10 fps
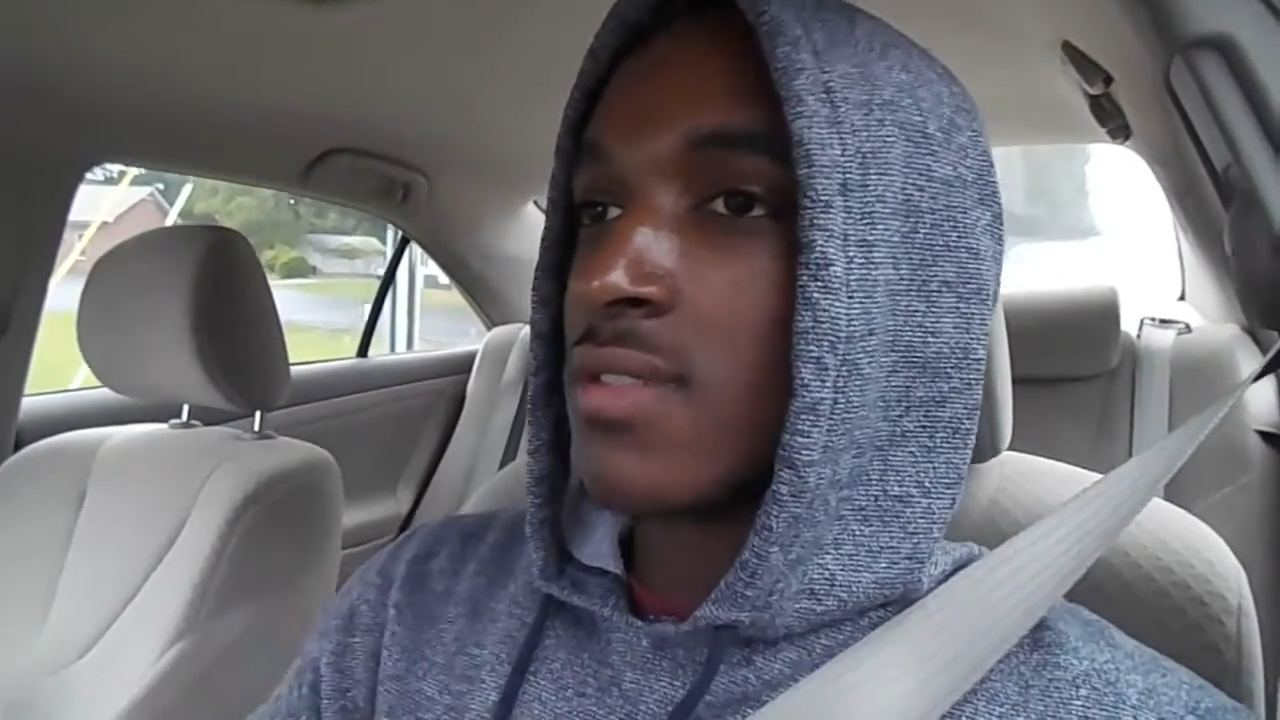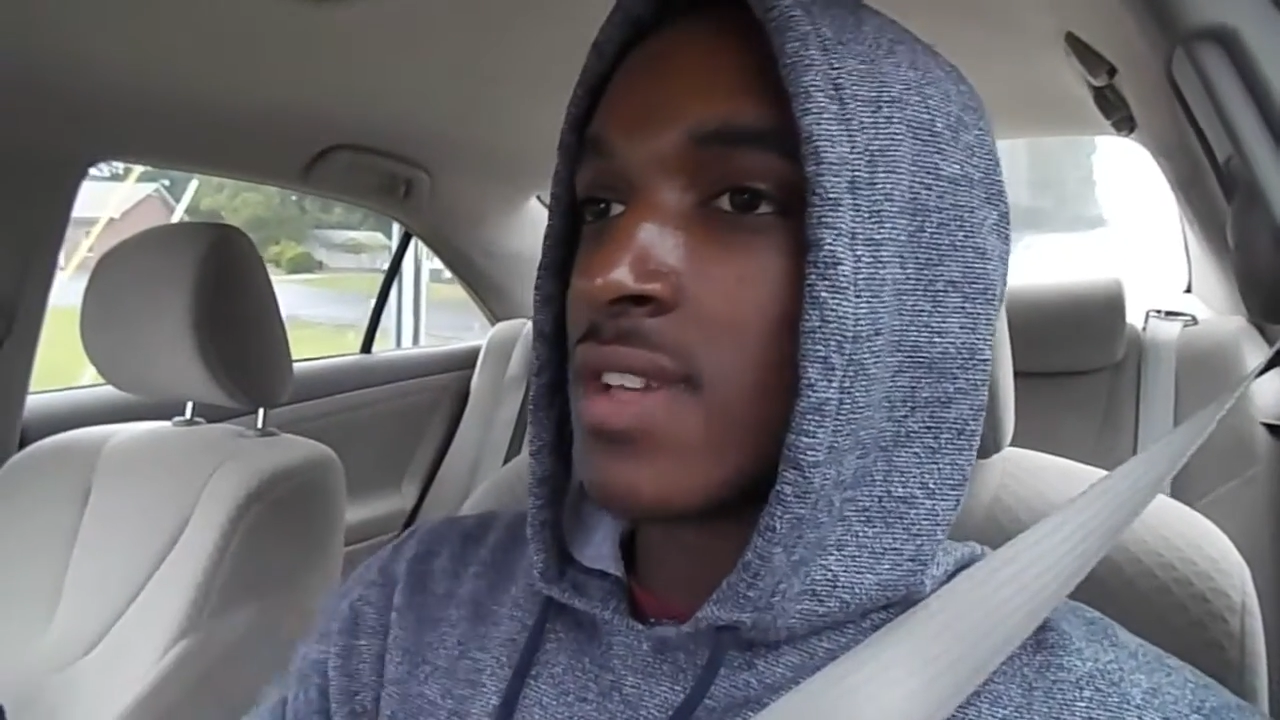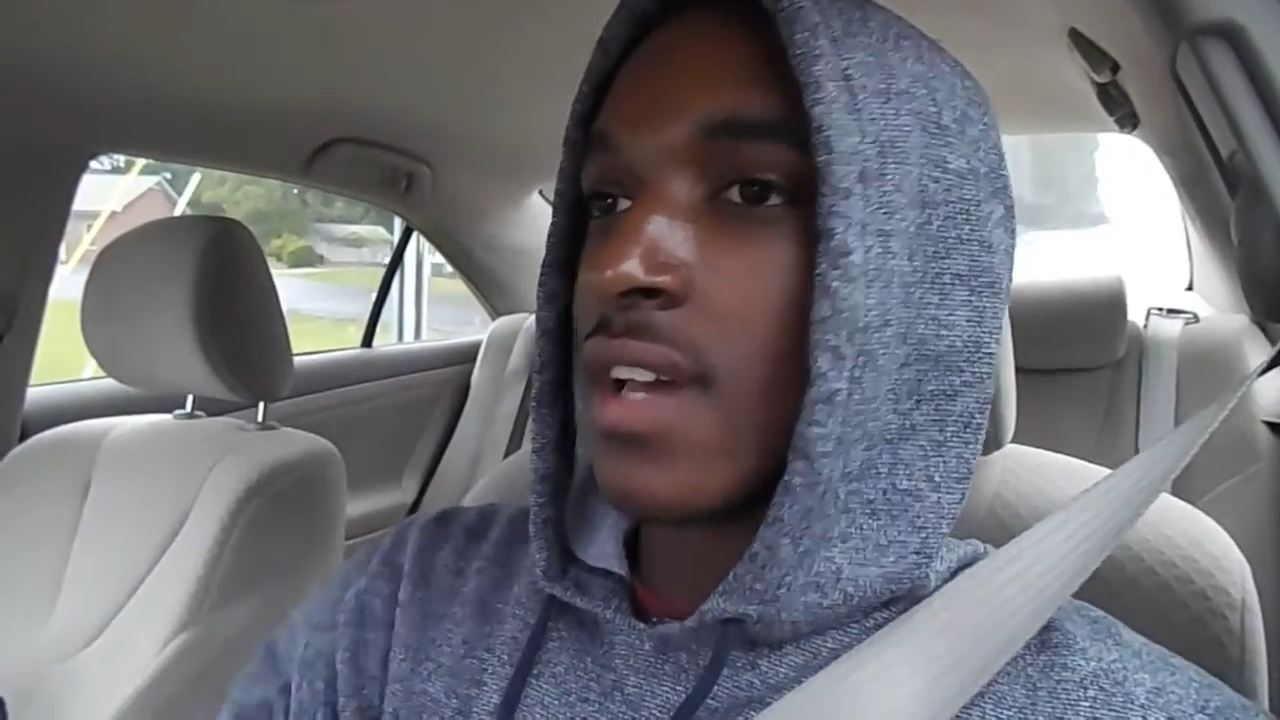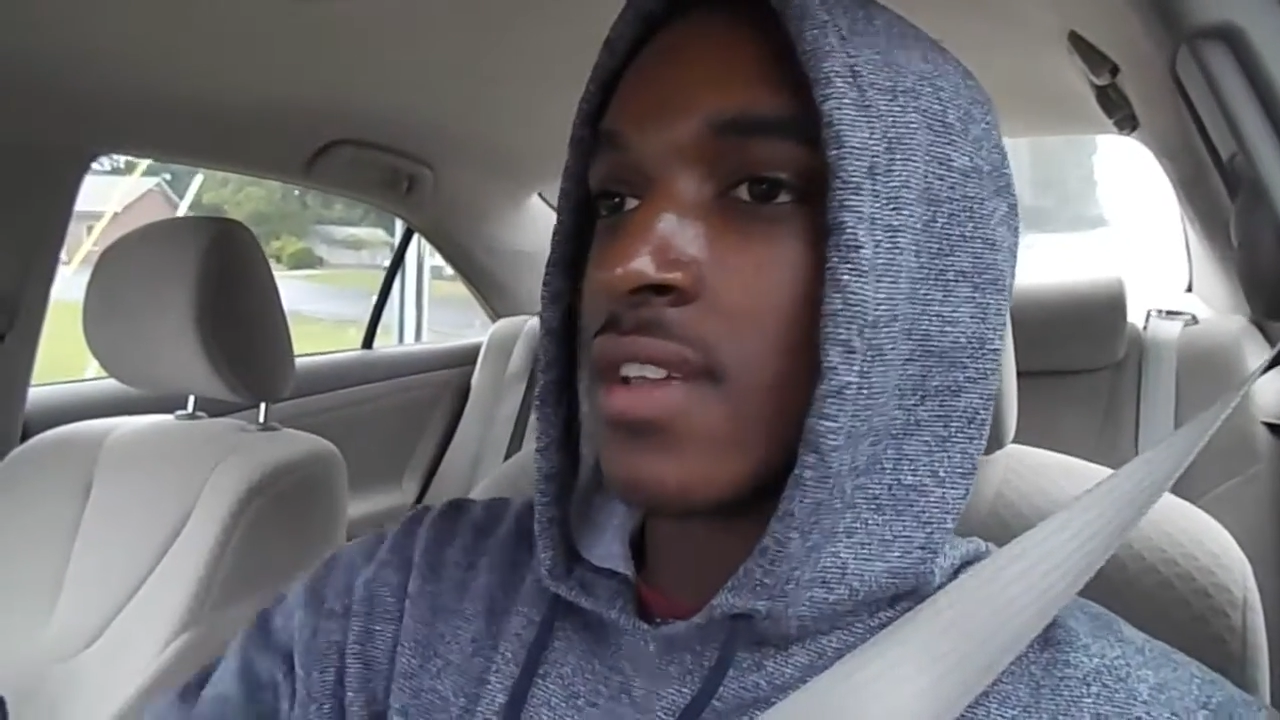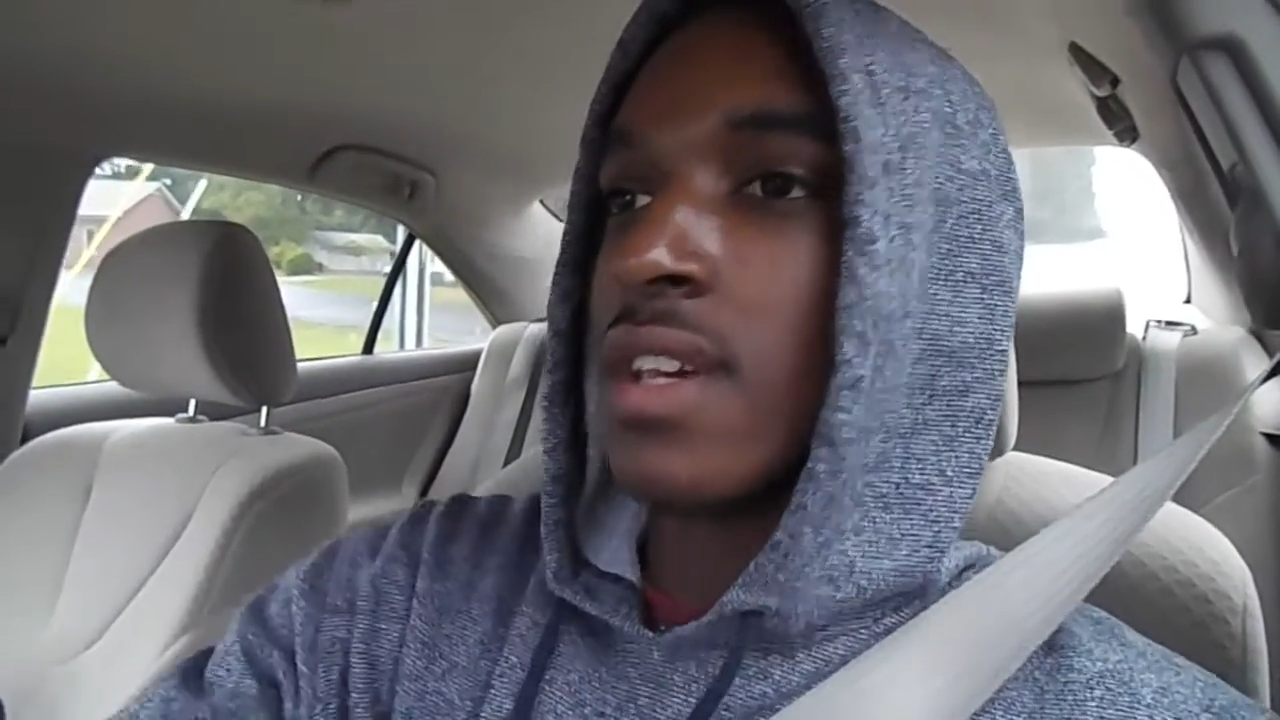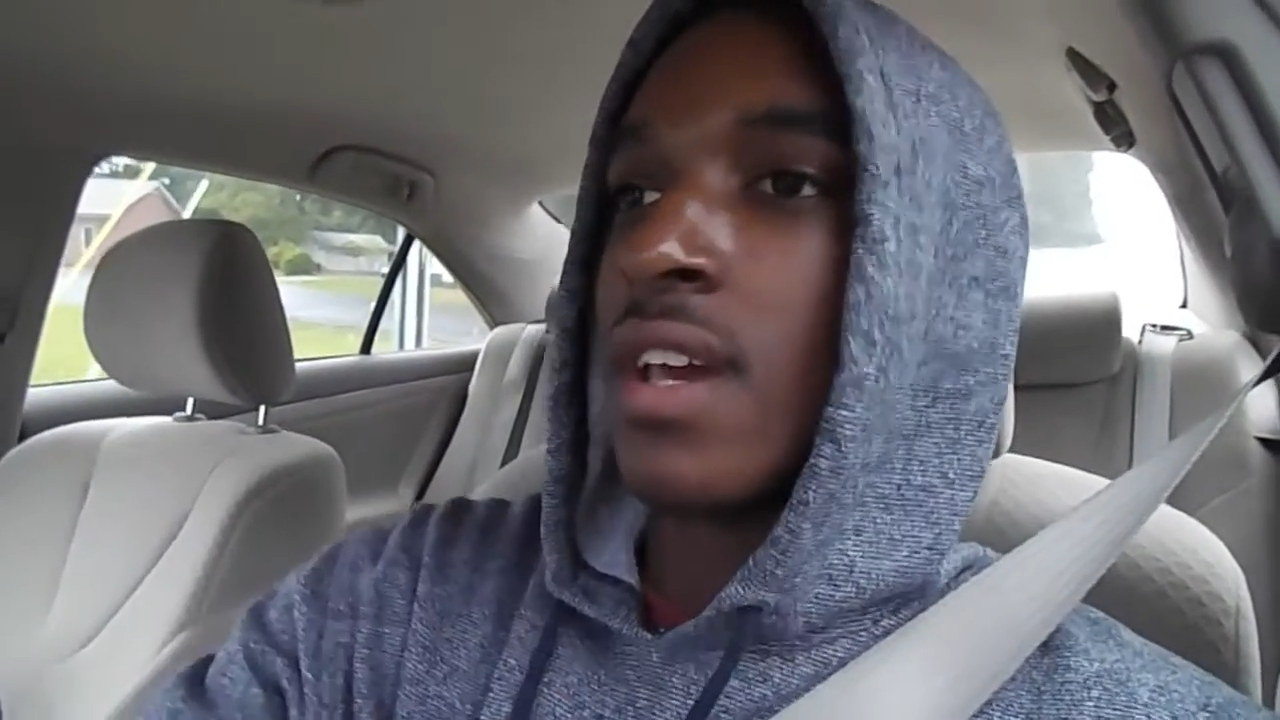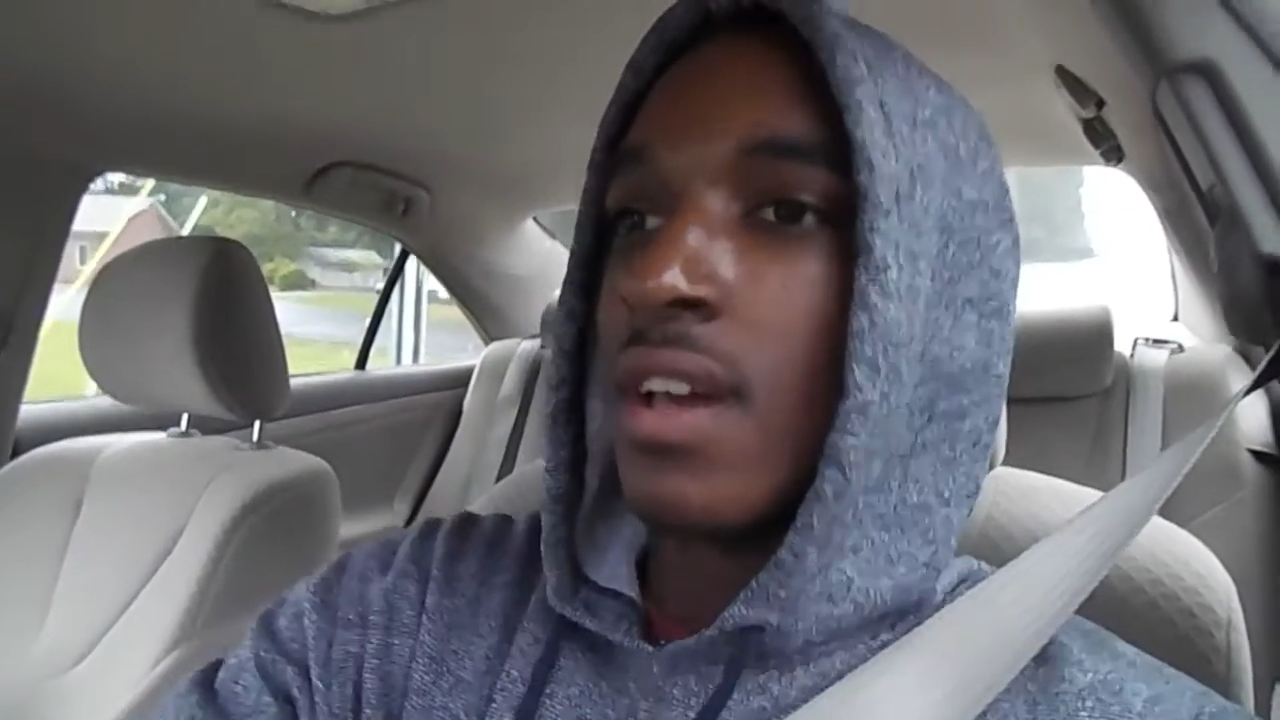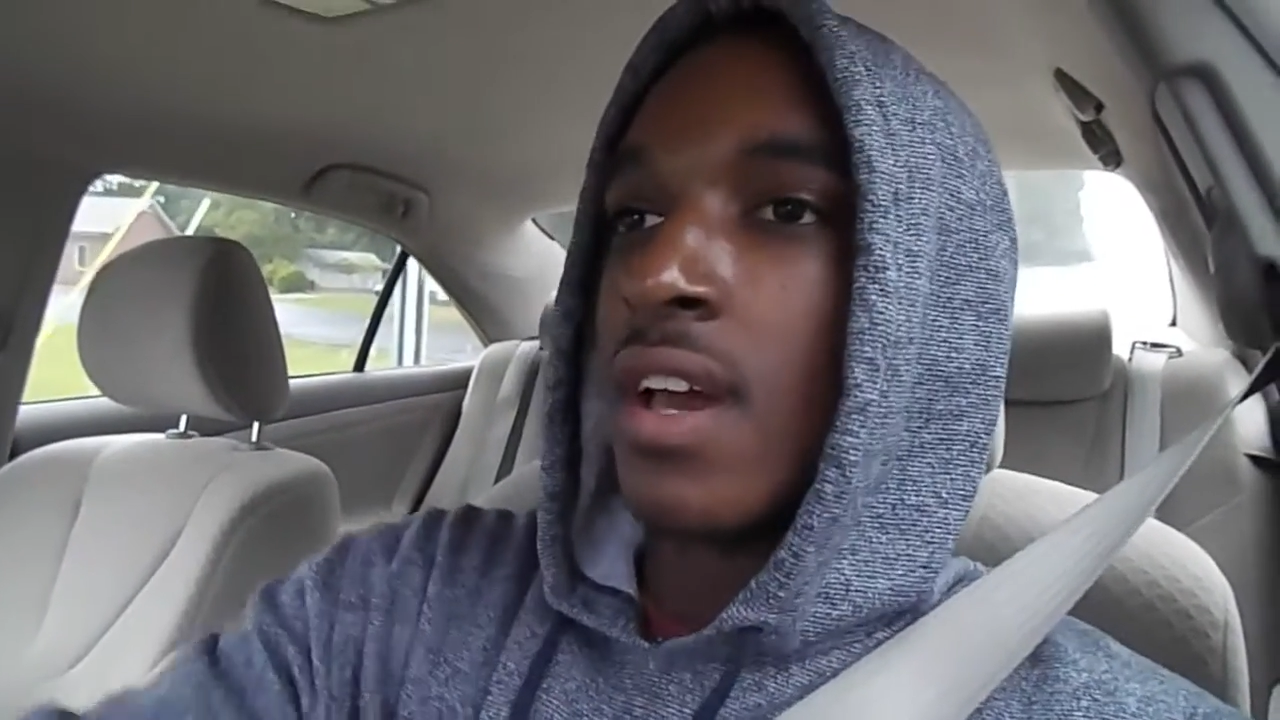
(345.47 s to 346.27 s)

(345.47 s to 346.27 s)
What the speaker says: exactly